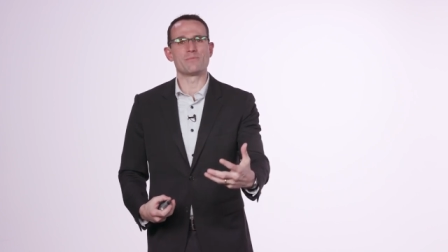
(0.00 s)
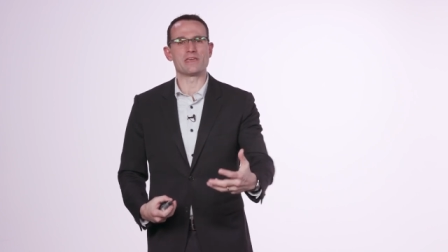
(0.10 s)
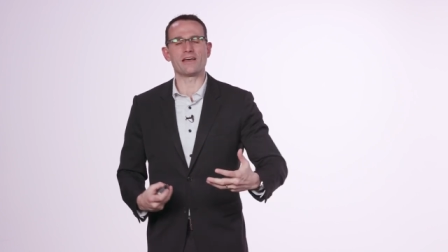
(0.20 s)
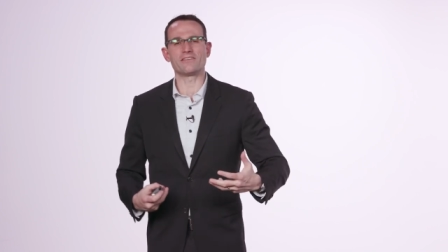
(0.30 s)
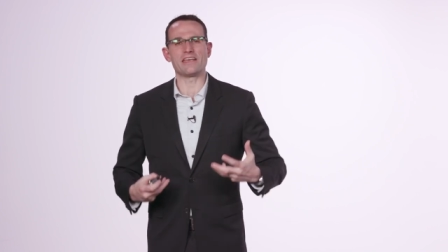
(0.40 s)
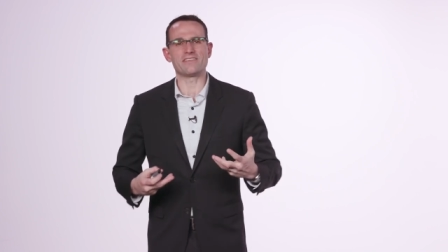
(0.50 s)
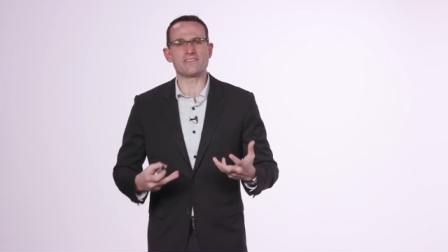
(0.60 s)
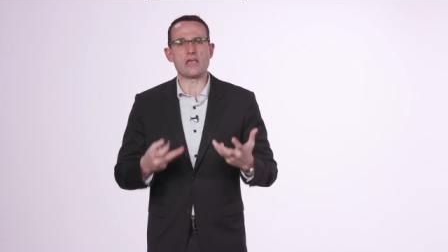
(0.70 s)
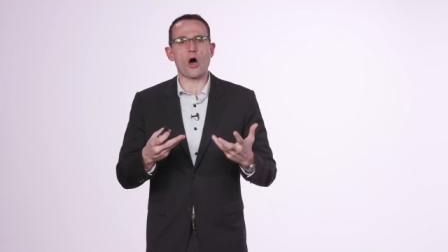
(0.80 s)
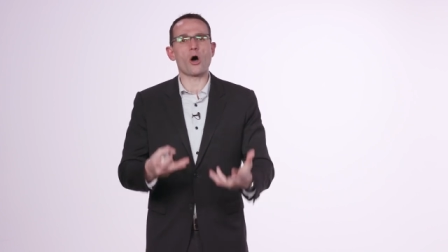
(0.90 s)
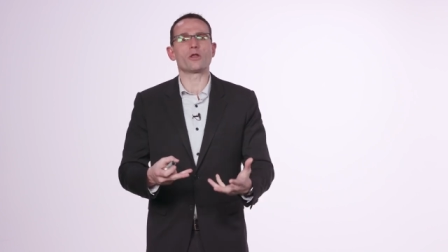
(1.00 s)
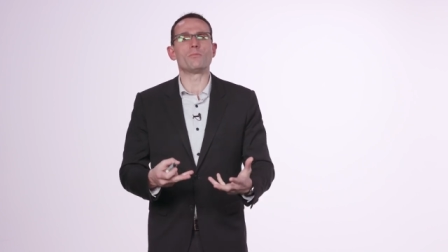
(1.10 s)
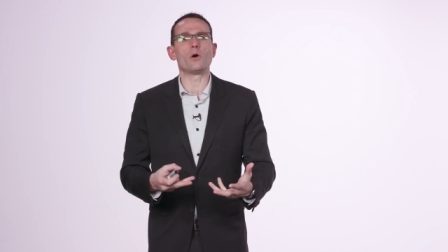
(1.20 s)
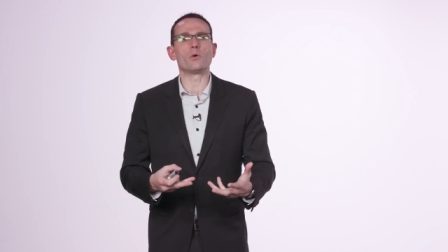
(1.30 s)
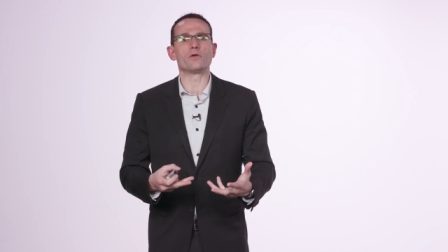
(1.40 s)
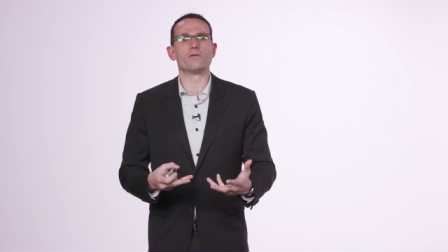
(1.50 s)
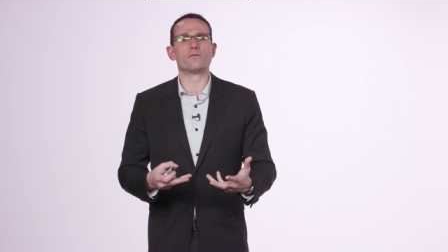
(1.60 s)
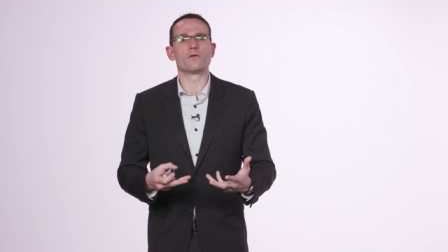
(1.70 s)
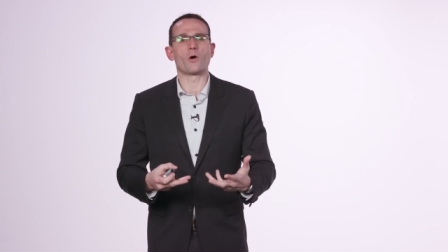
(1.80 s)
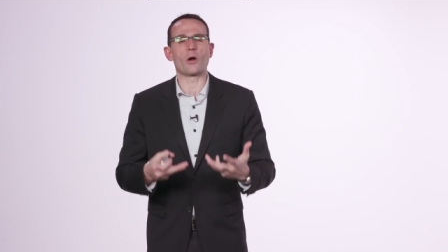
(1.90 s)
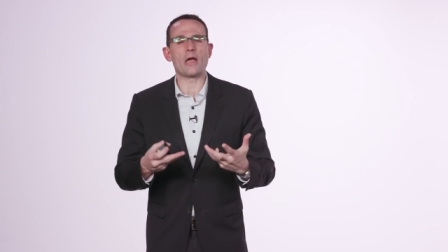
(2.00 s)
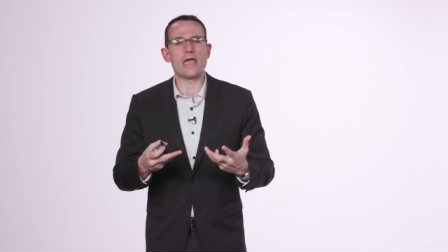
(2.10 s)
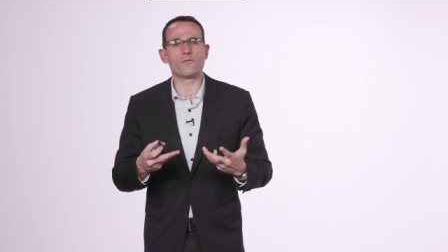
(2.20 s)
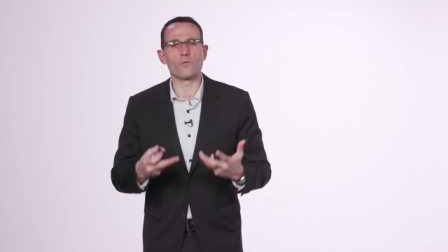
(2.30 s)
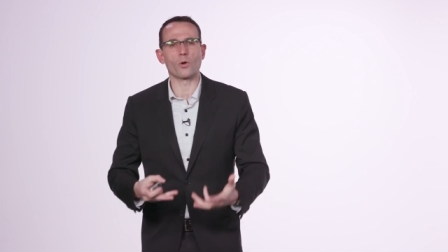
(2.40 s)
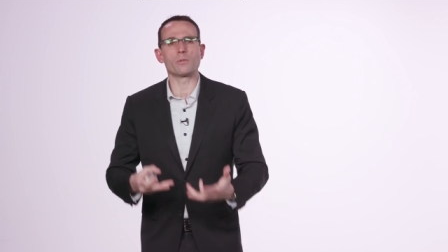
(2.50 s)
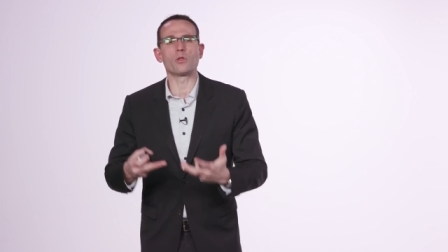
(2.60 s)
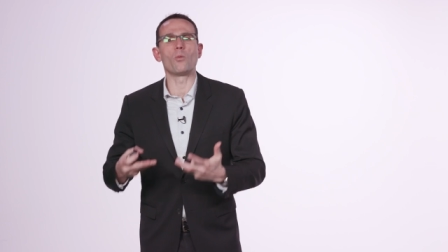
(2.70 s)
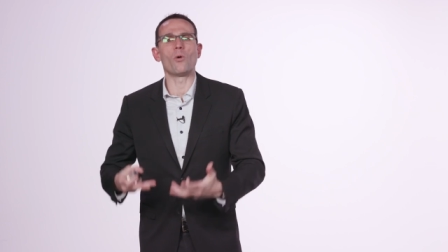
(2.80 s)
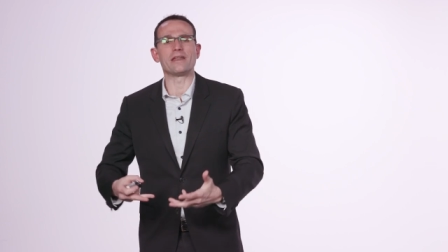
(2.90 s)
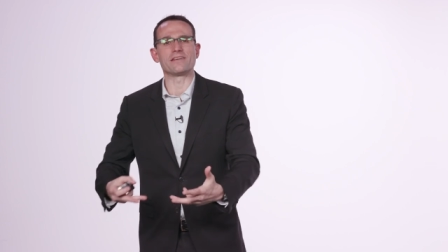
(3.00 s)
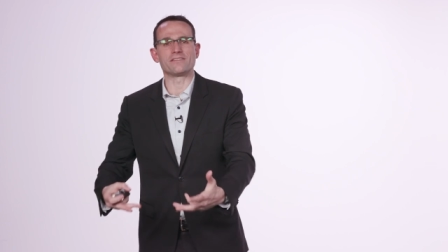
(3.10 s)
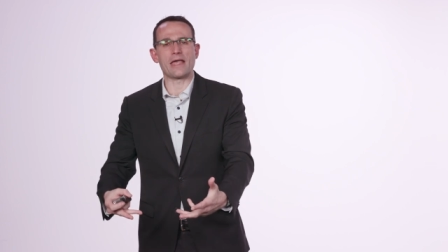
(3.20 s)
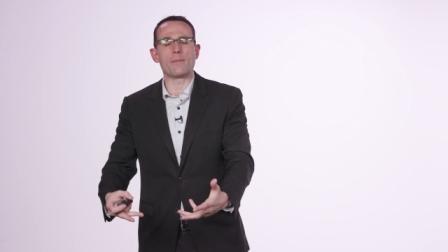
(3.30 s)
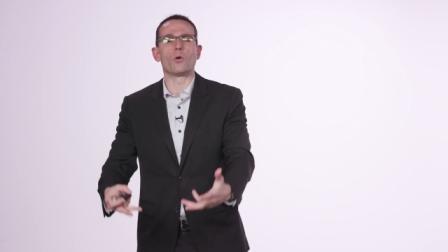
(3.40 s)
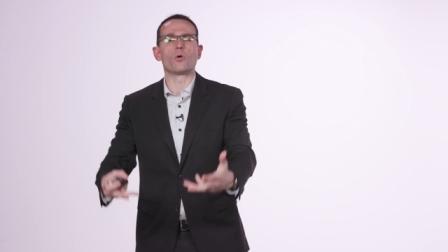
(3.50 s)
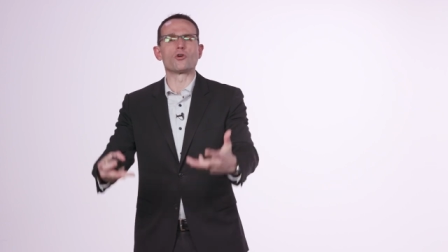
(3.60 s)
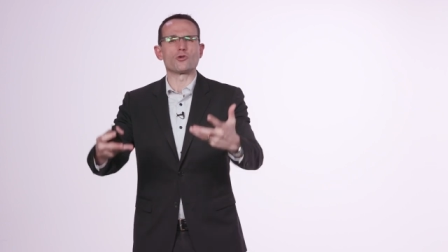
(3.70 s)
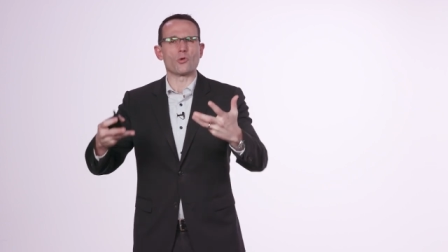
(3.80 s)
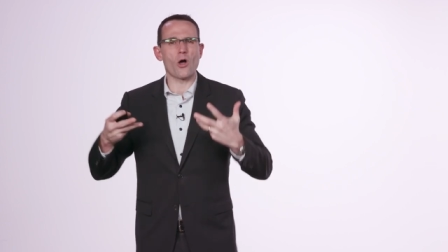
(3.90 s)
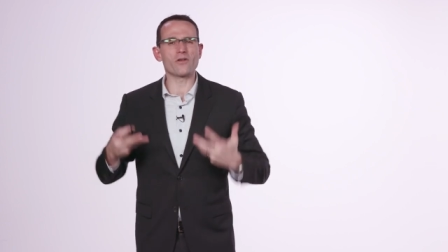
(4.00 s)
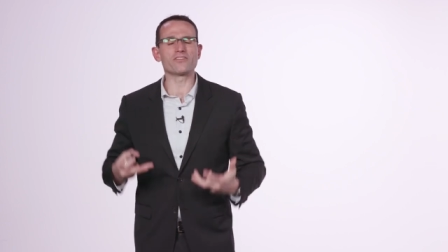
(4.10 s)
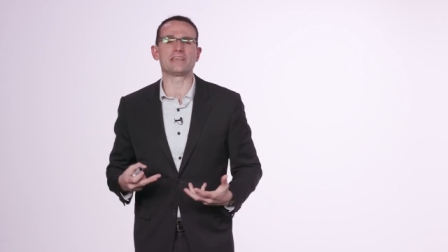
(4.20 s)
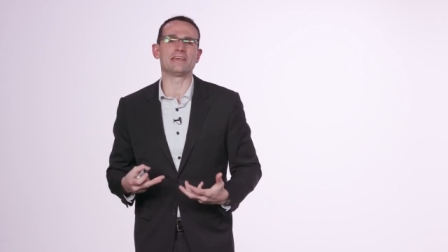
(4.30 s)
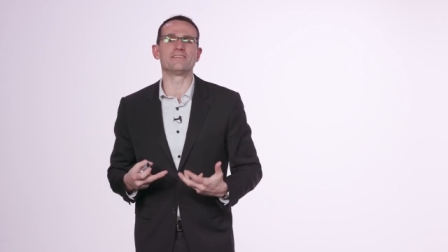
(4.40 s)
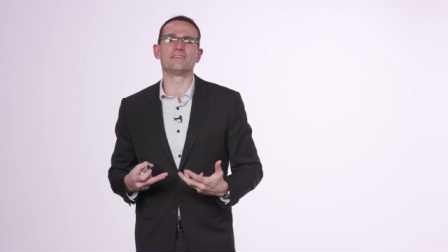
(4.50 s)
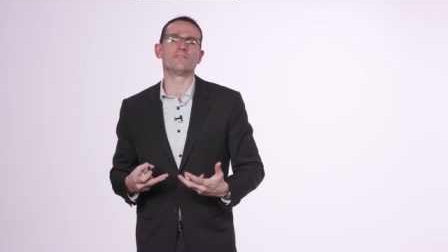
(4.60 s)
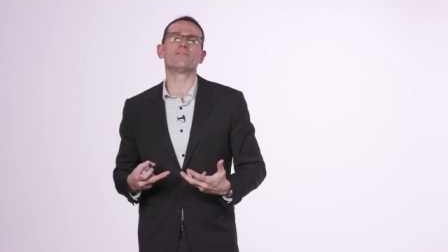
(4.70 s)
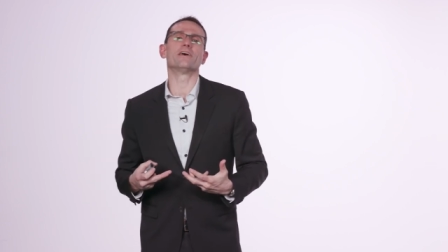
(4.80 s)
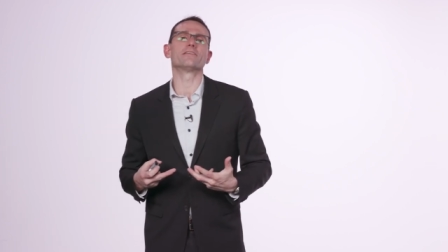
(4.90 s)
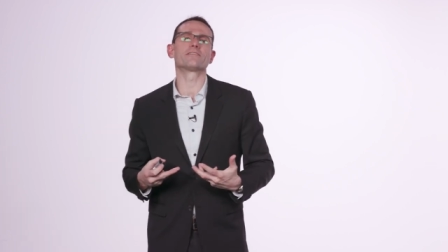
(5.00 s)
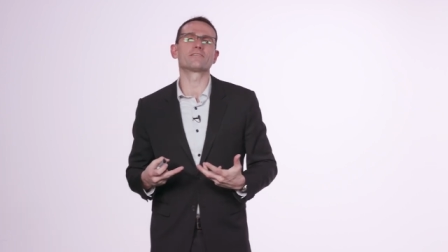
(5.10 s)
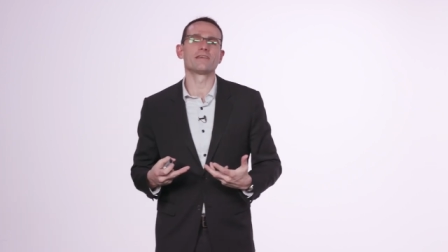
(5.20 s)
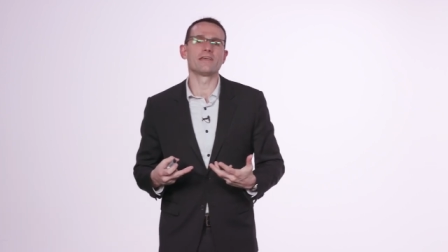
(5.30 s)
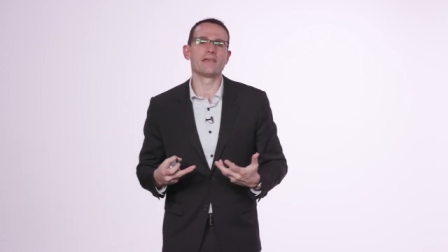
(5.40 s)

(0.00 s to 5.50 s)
because it's the automotive or Formula One example crossing into defense